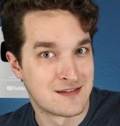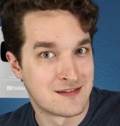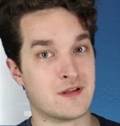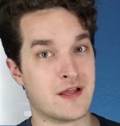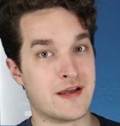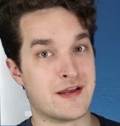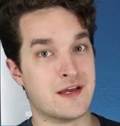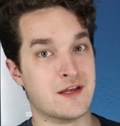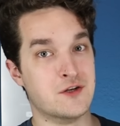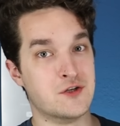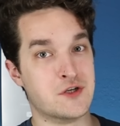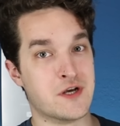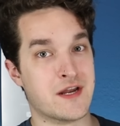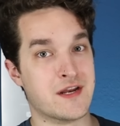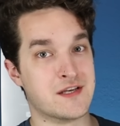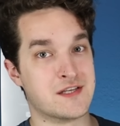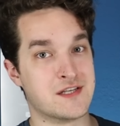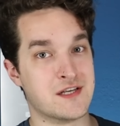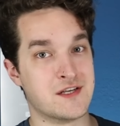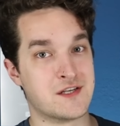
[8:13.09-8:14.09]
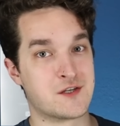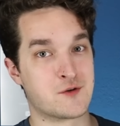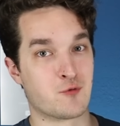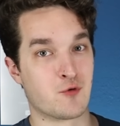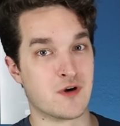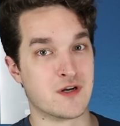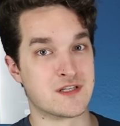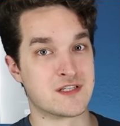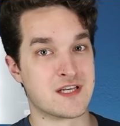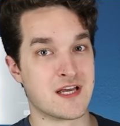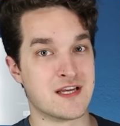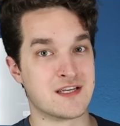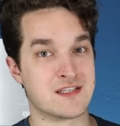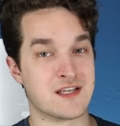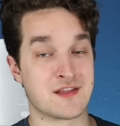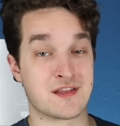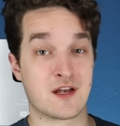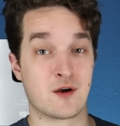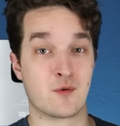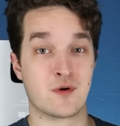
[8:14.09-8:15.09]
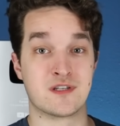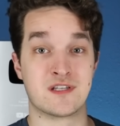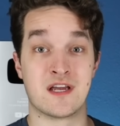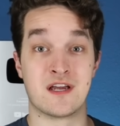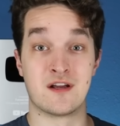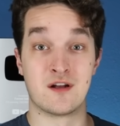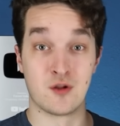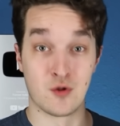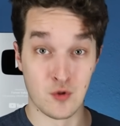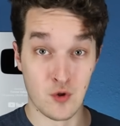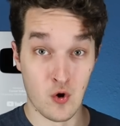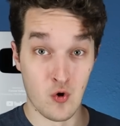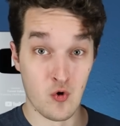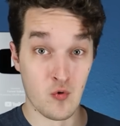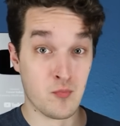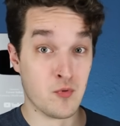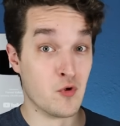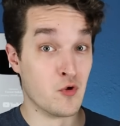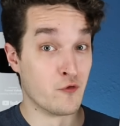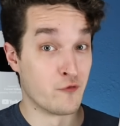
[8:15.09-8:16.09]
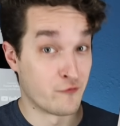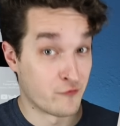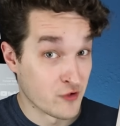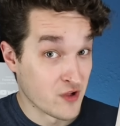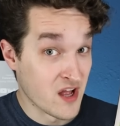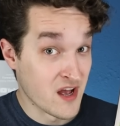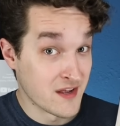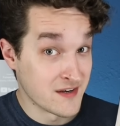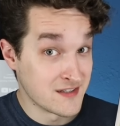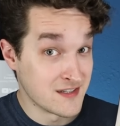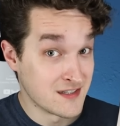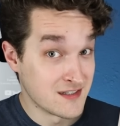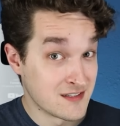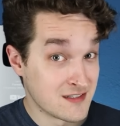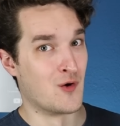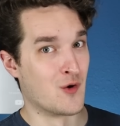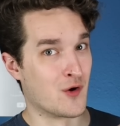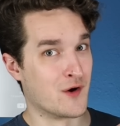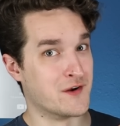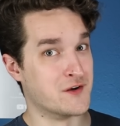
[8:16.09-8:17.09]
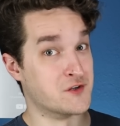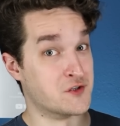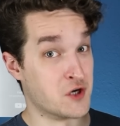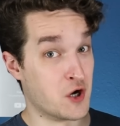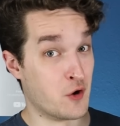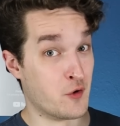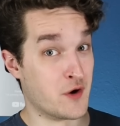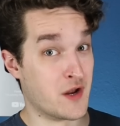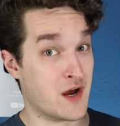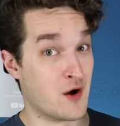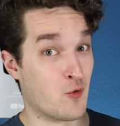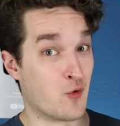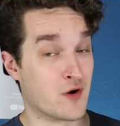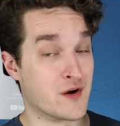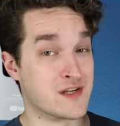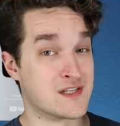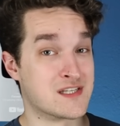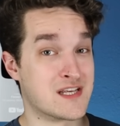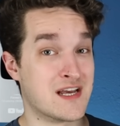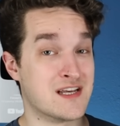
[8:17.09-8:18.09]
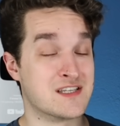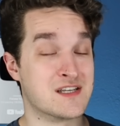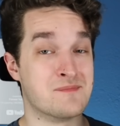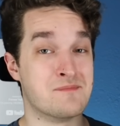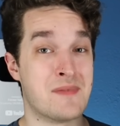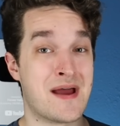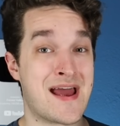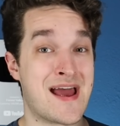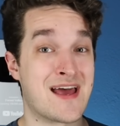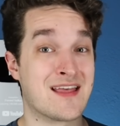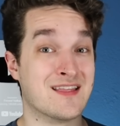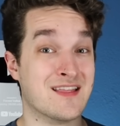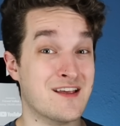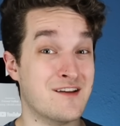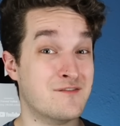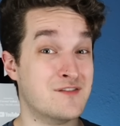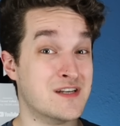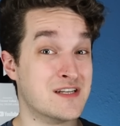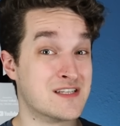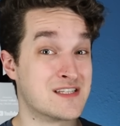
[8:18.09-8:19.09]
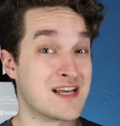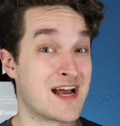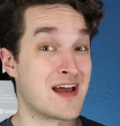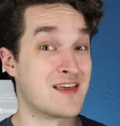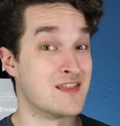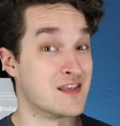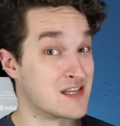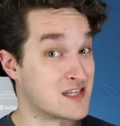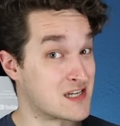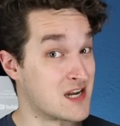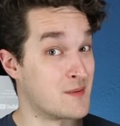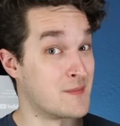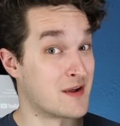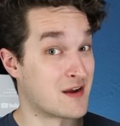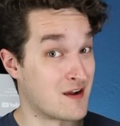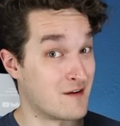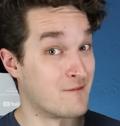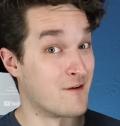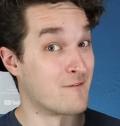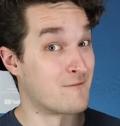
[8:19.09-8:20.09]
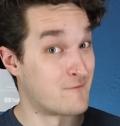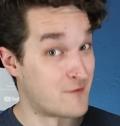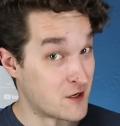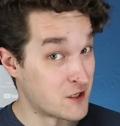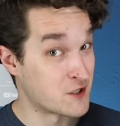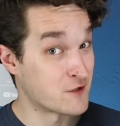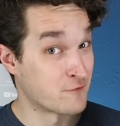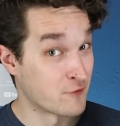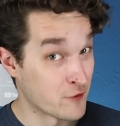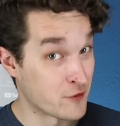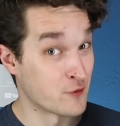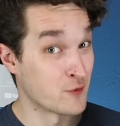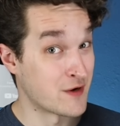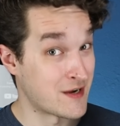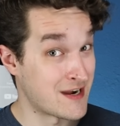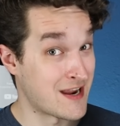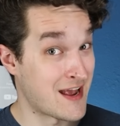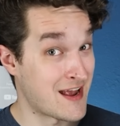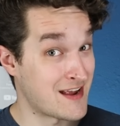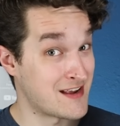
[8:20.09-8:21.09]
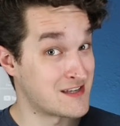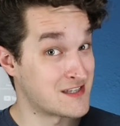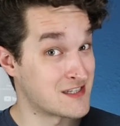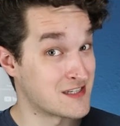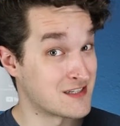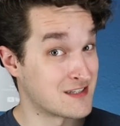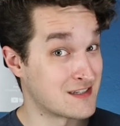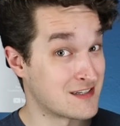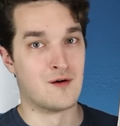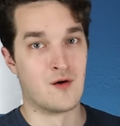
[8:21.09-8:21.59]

Like in Genesis, where it says that there was a global flood, or in Jonah, where it says a man lived inside the stomach of a fish for three days,